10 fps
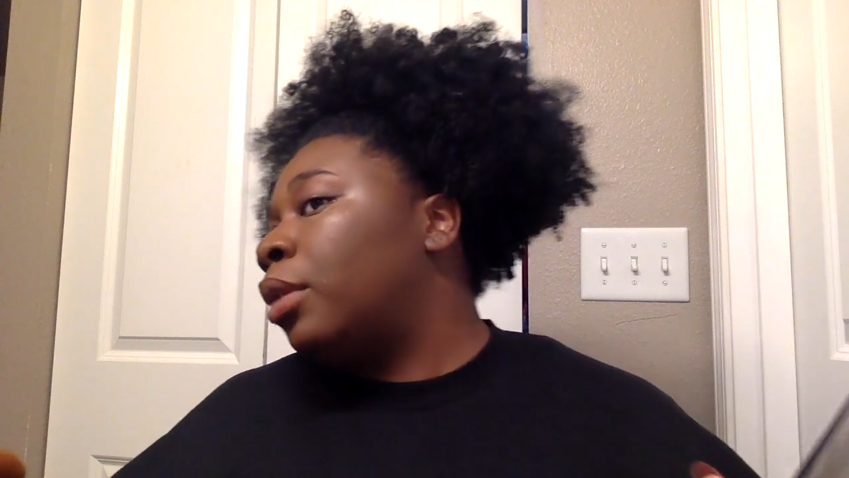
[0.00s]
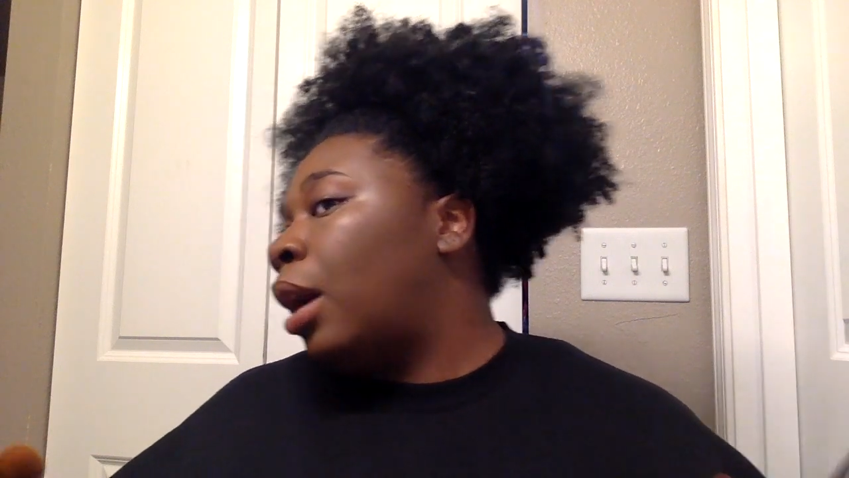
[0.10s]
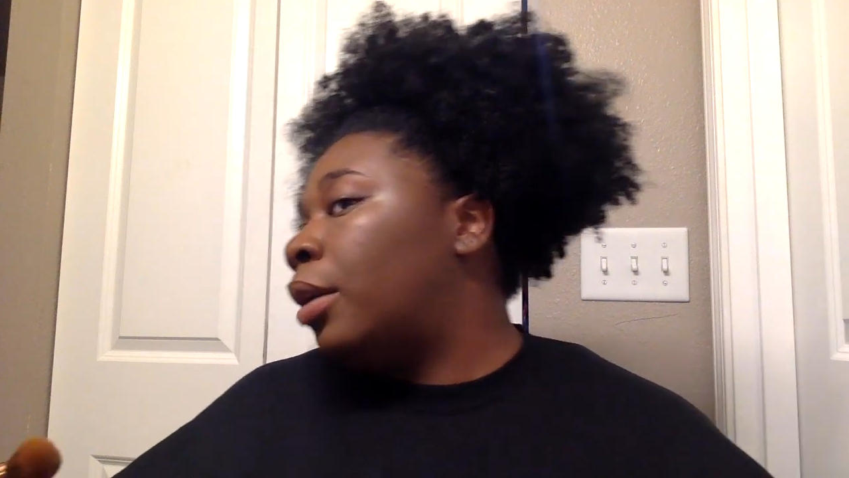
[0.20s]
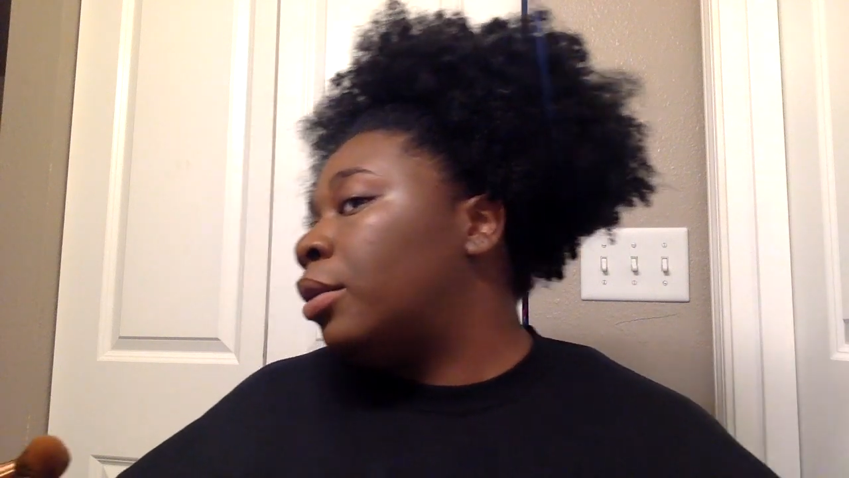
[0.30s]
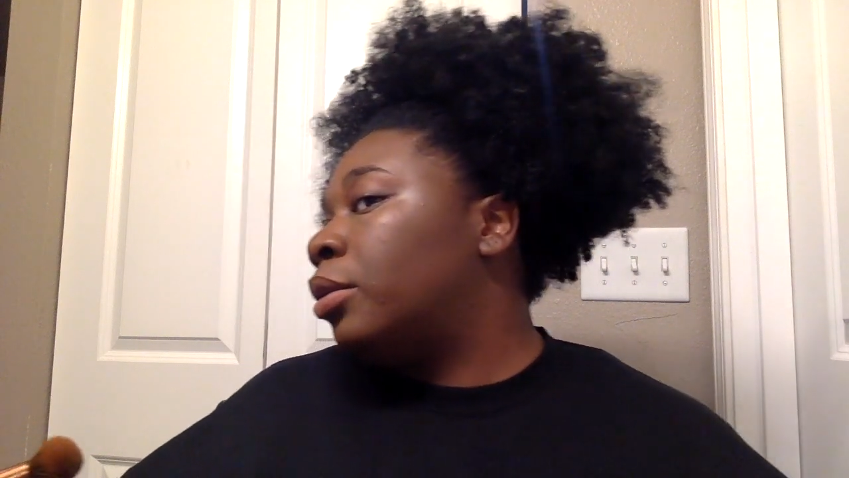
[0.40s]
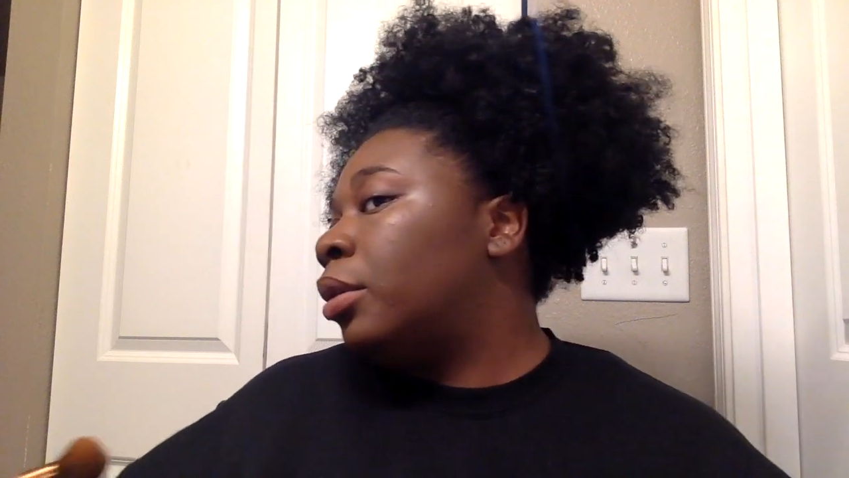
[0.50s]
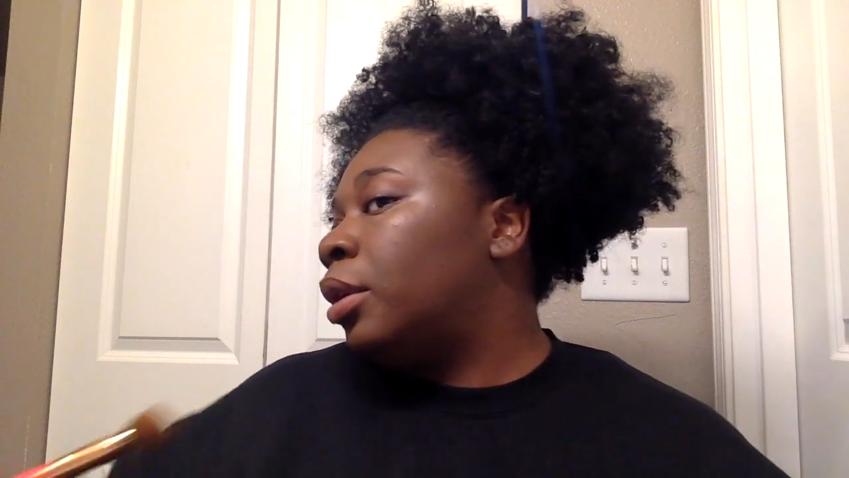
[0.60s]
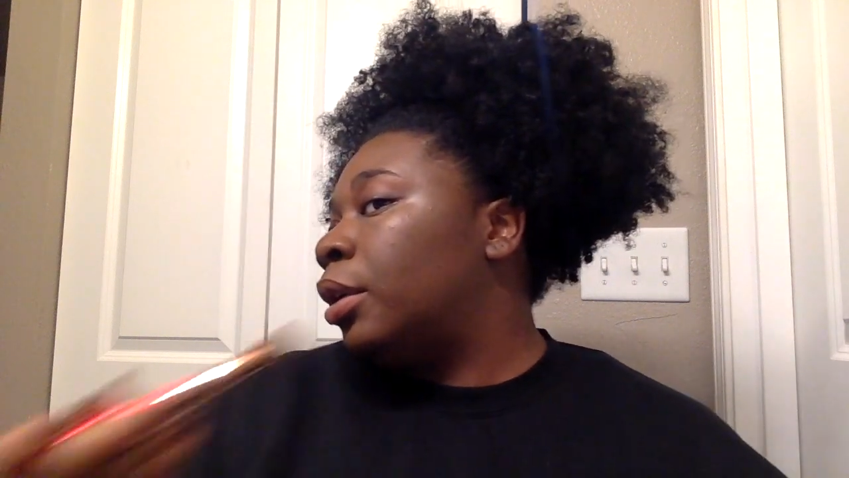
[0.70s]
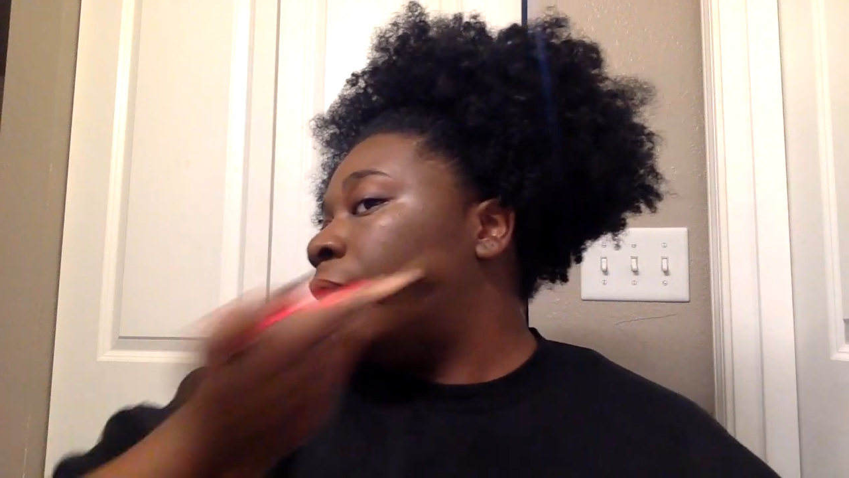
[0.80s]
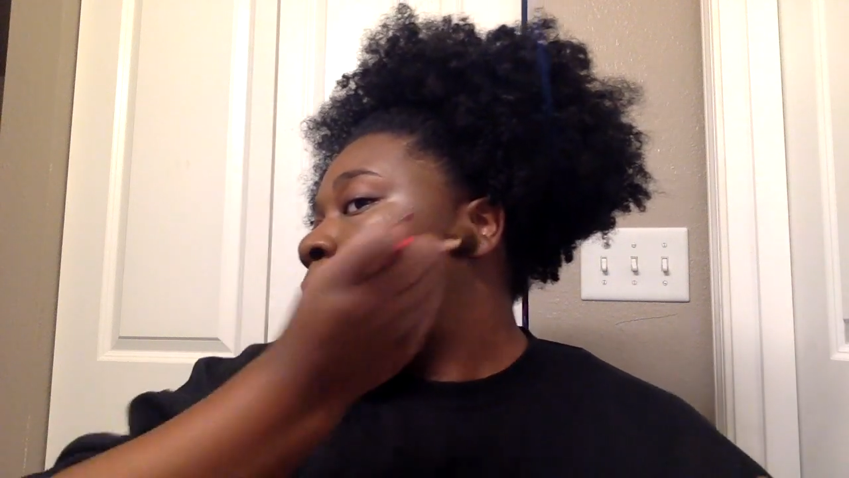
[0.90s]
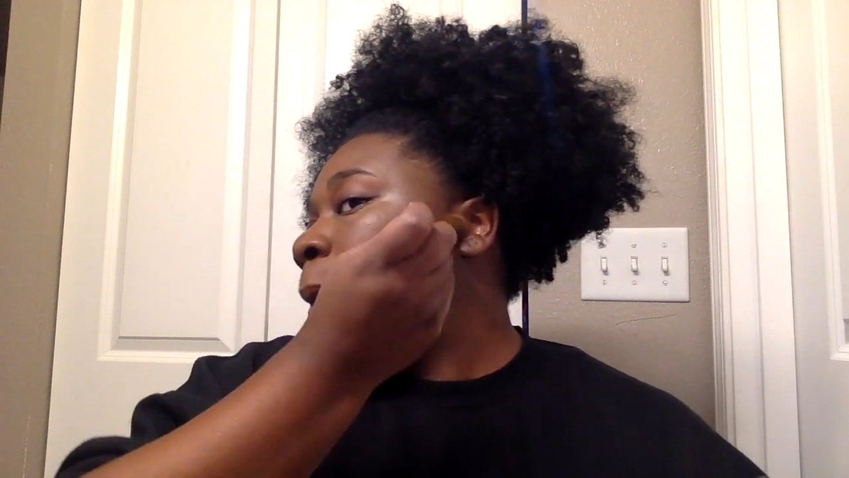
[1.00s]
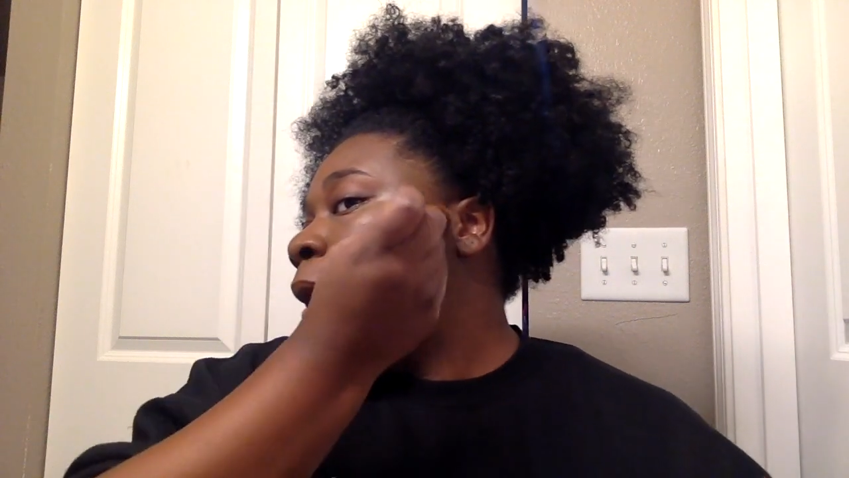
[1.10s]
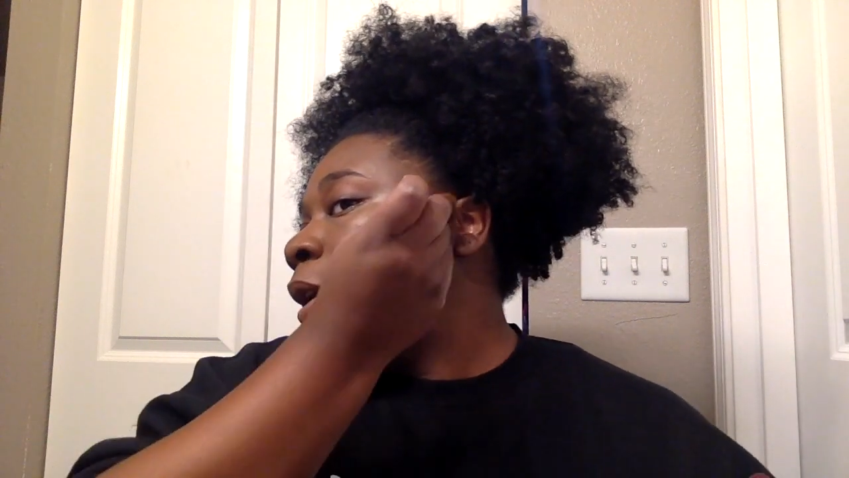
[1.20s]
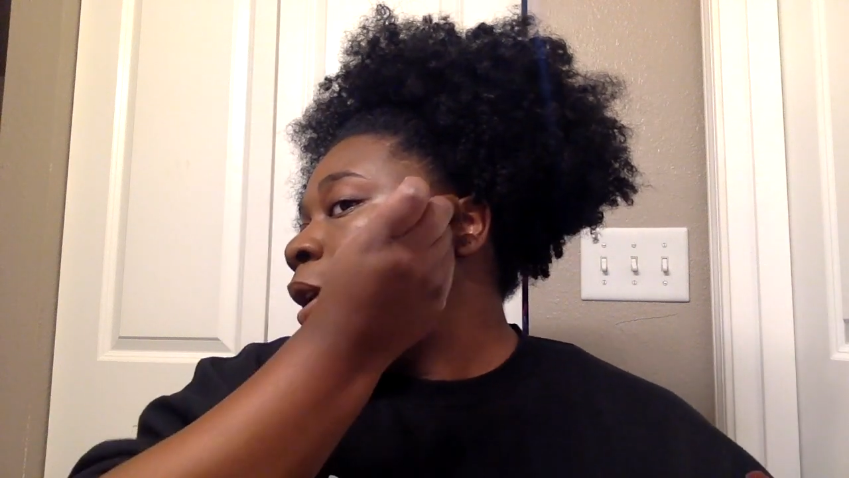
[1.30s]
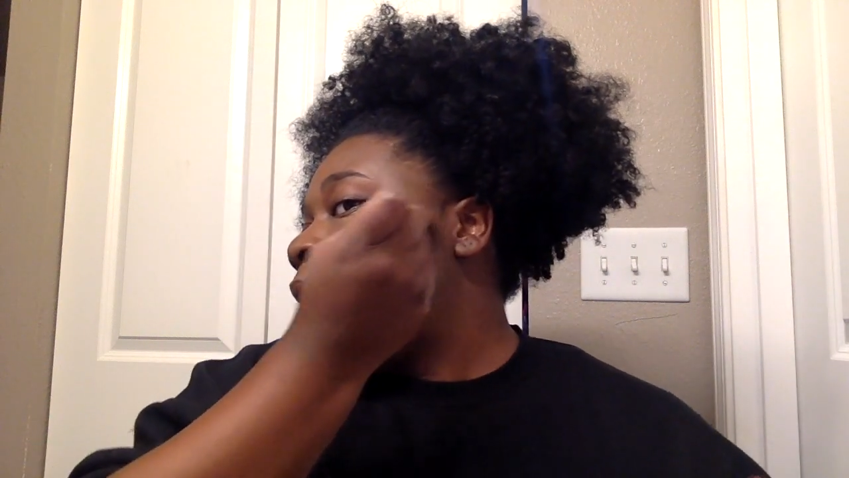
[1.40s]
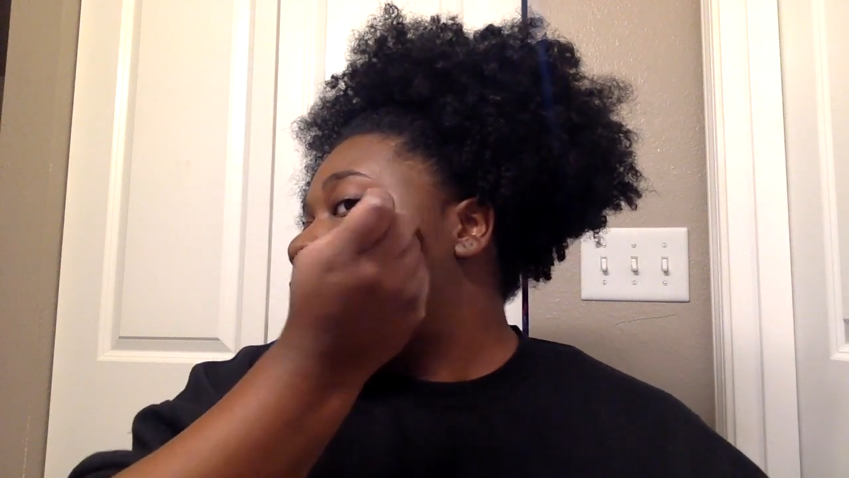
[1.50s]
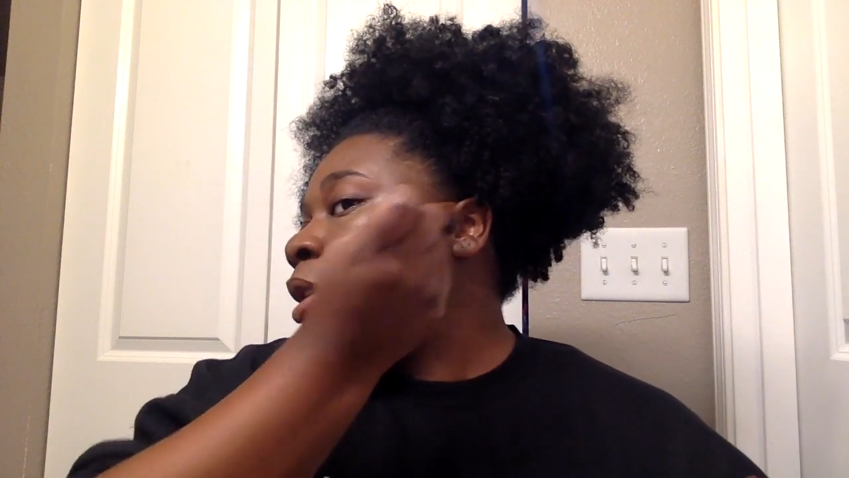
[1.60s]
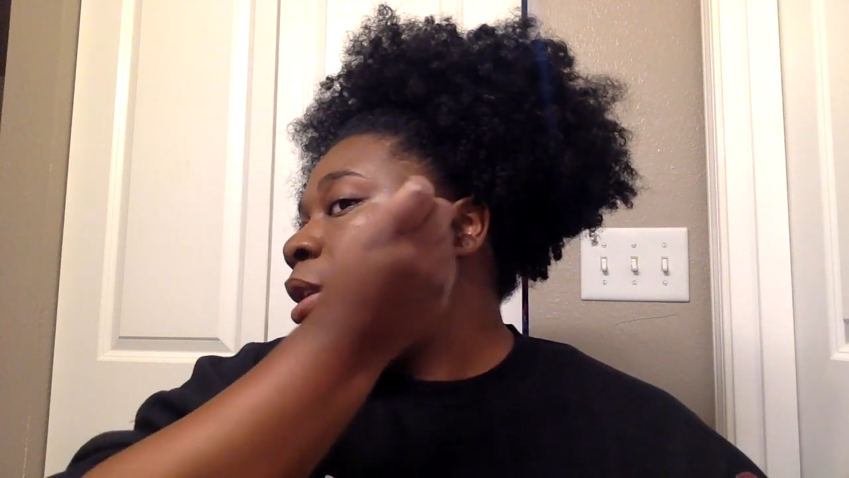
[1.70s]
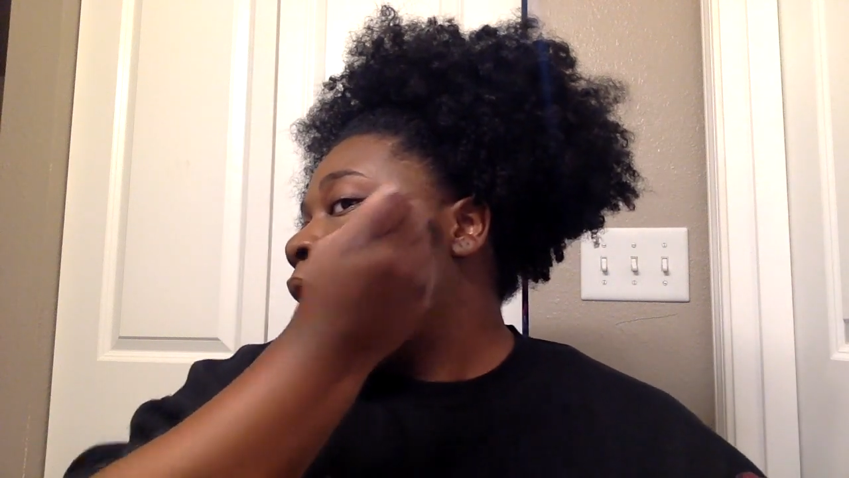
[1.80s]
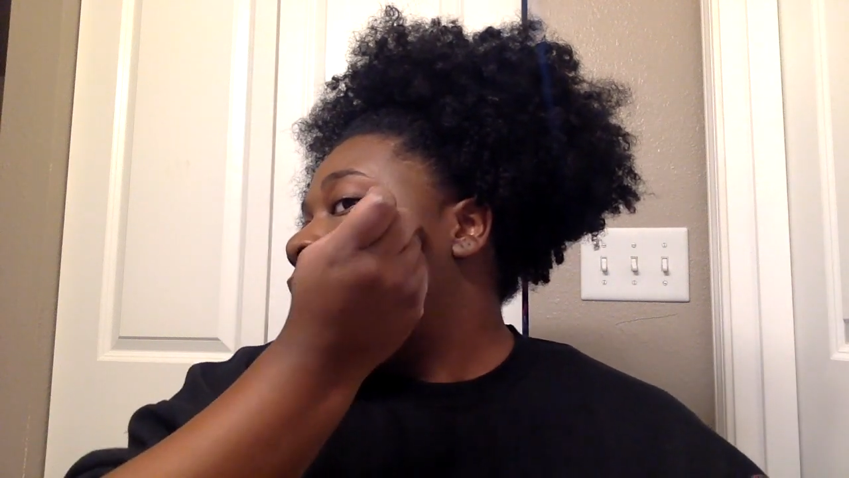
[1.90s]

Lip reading: contour, if I'm honest.